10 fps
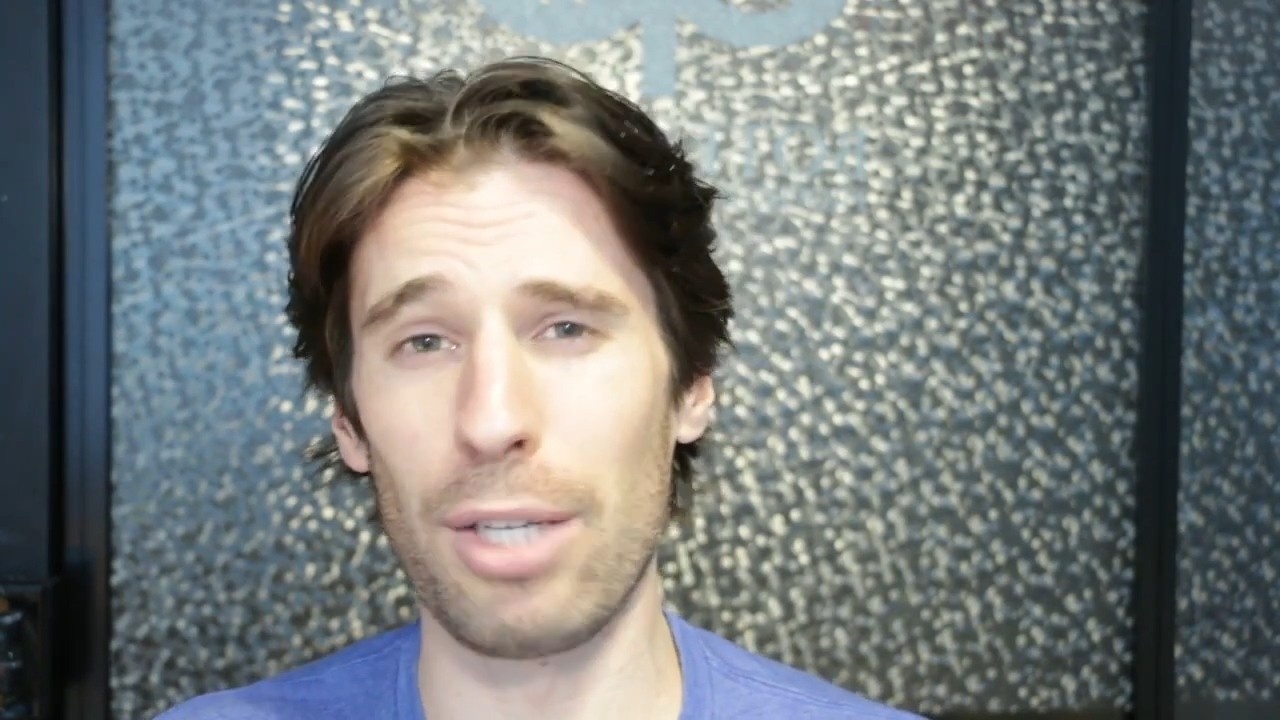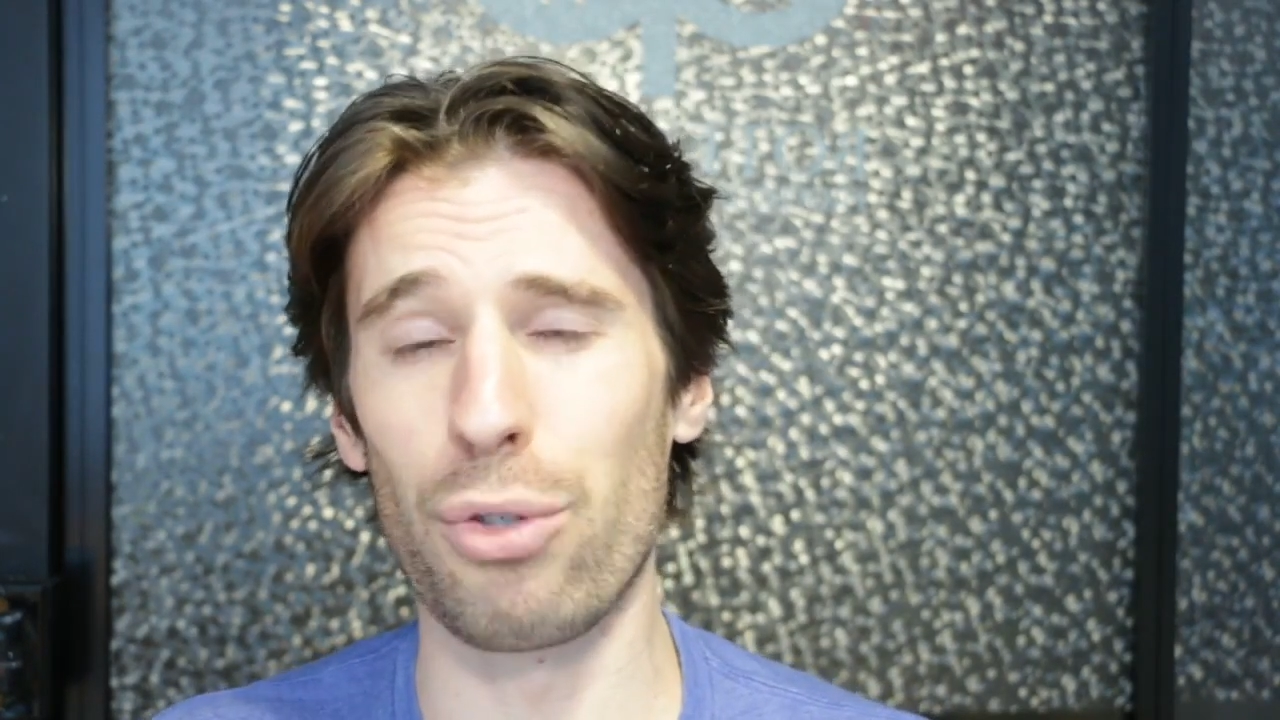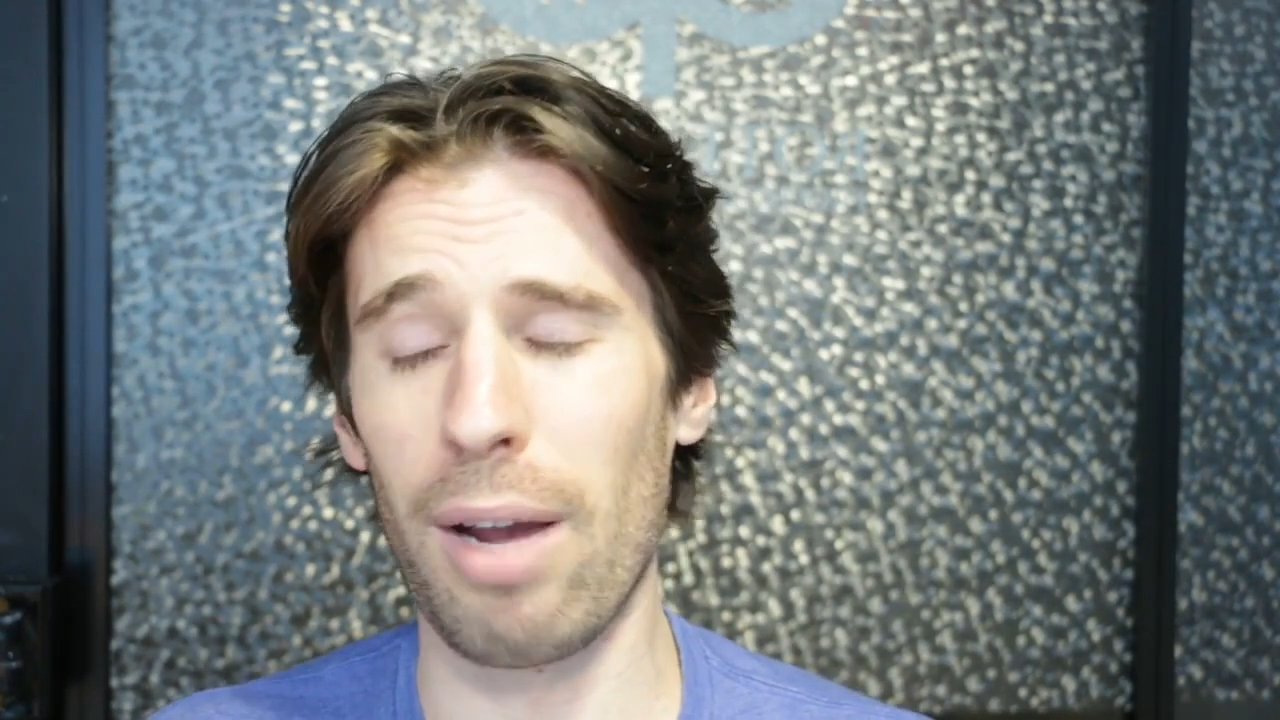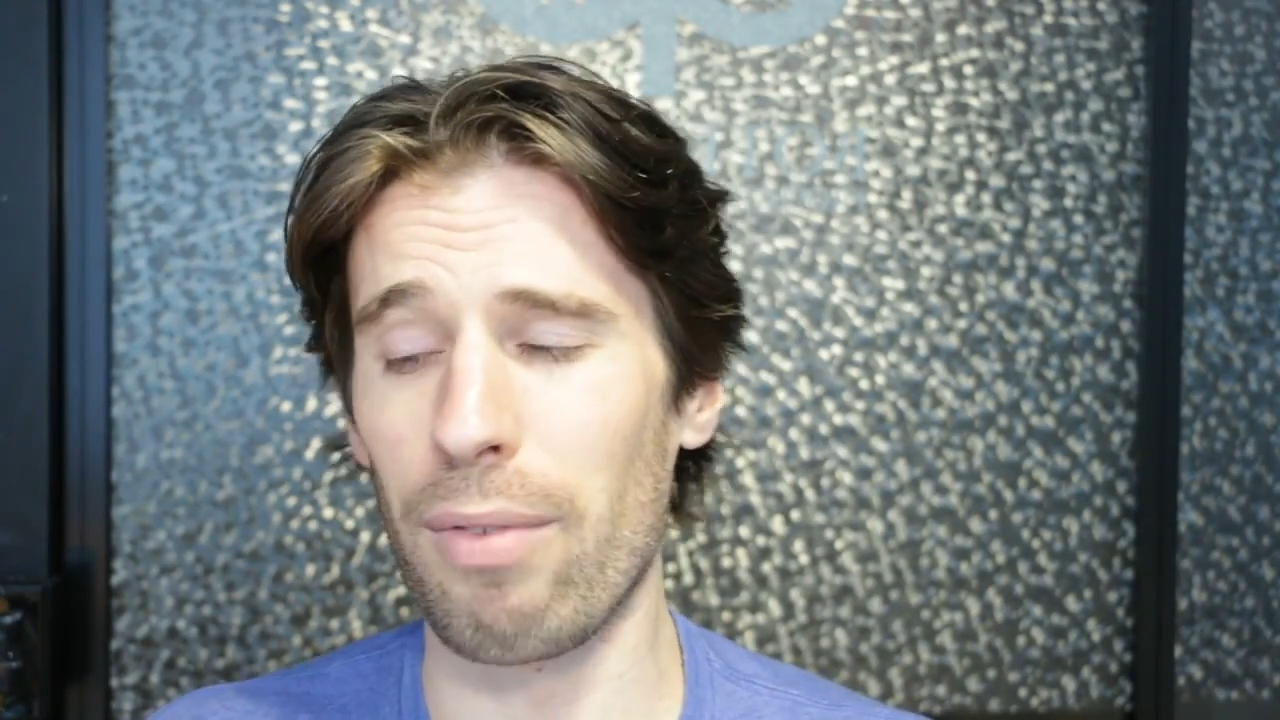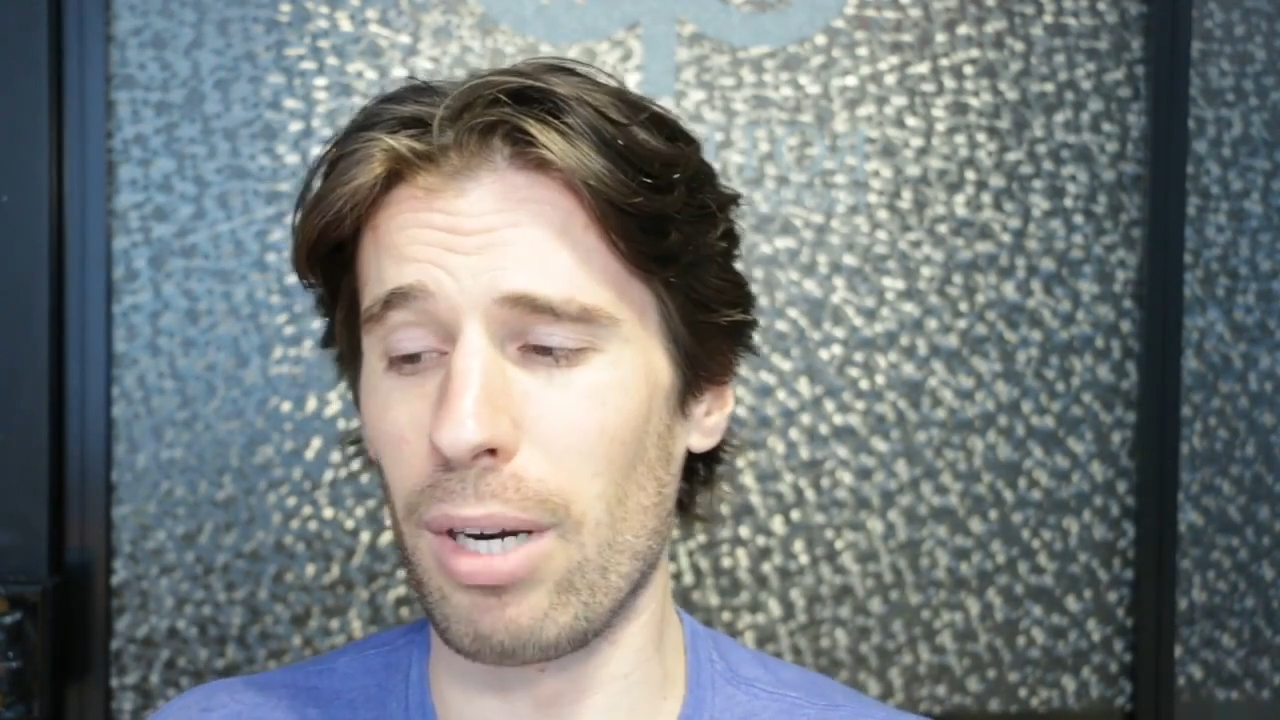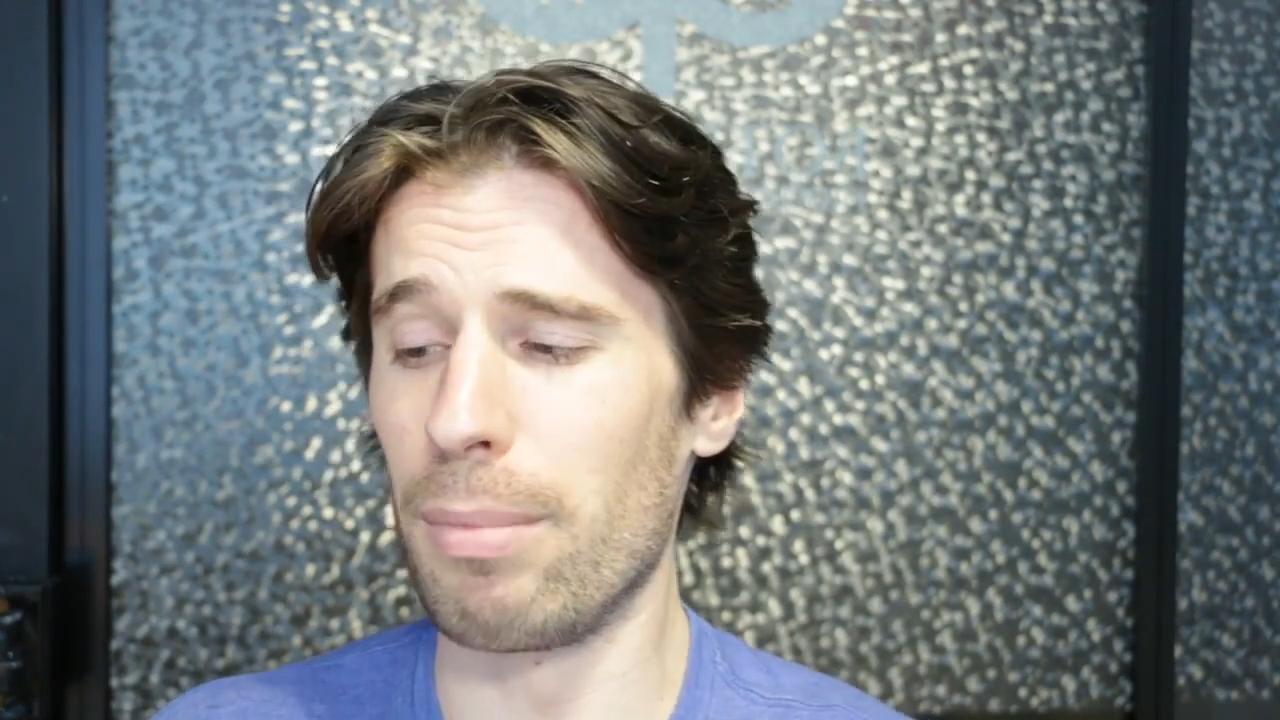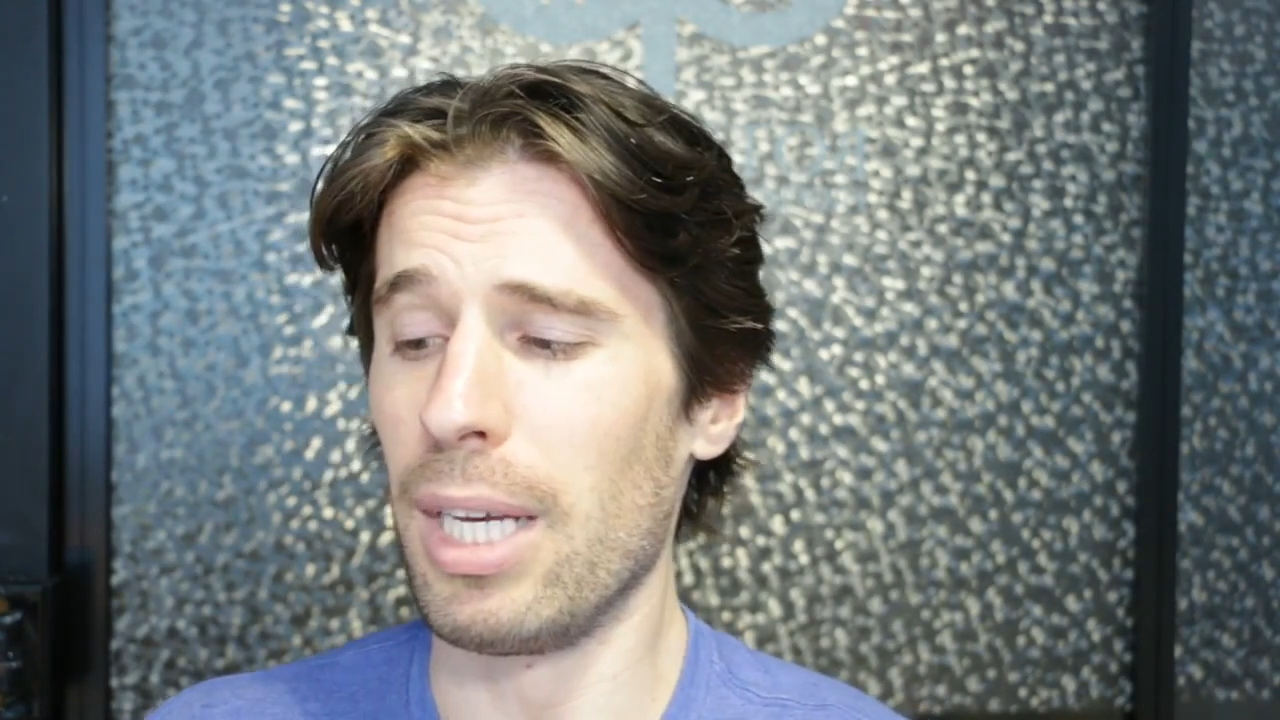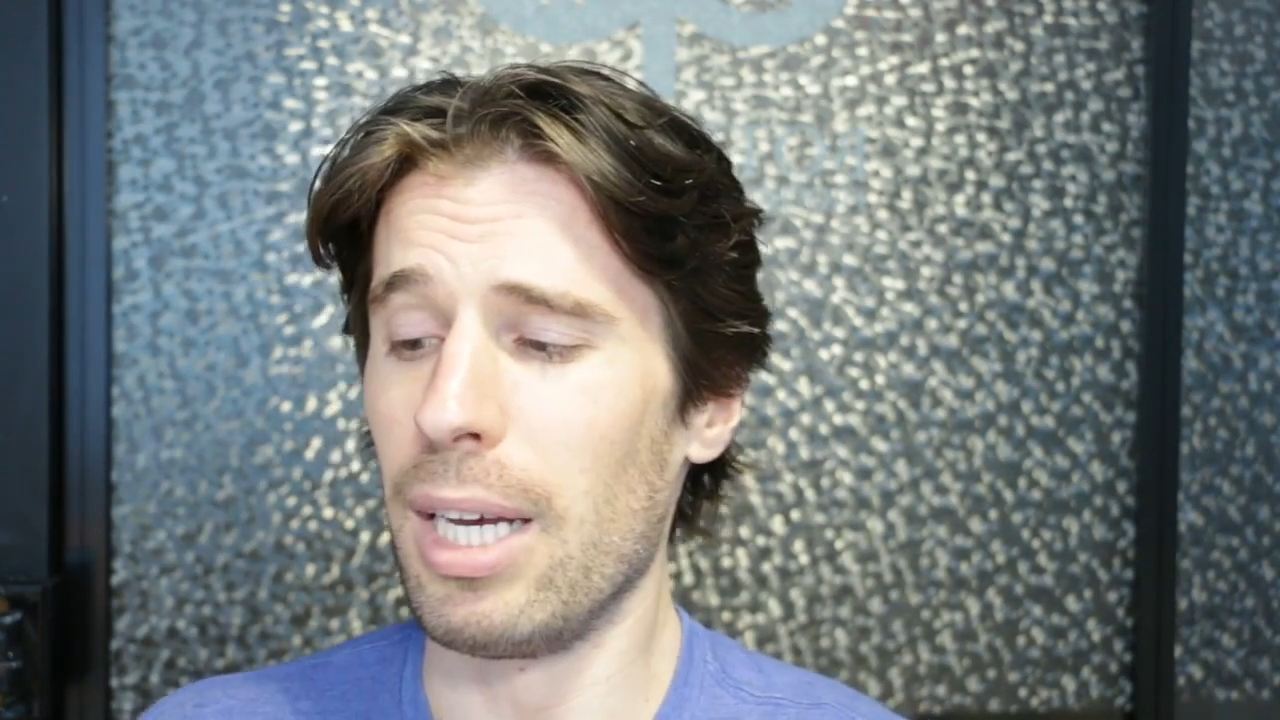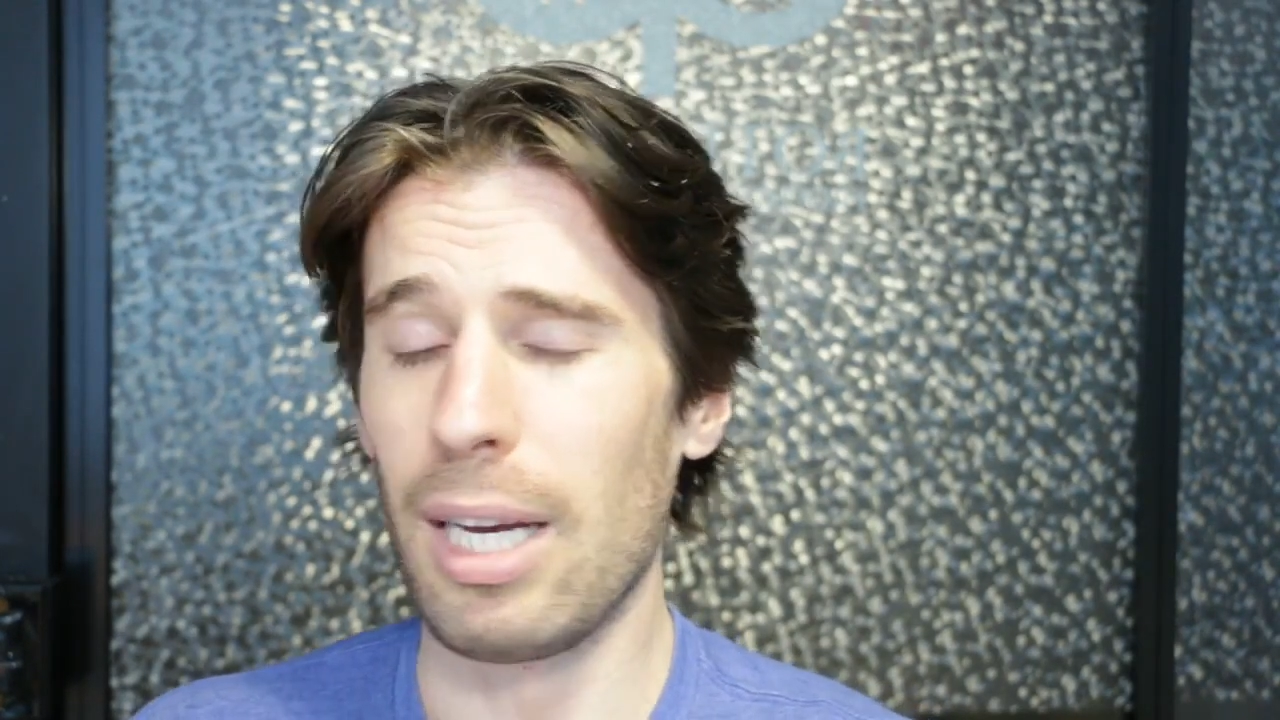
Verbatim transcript: not driving them.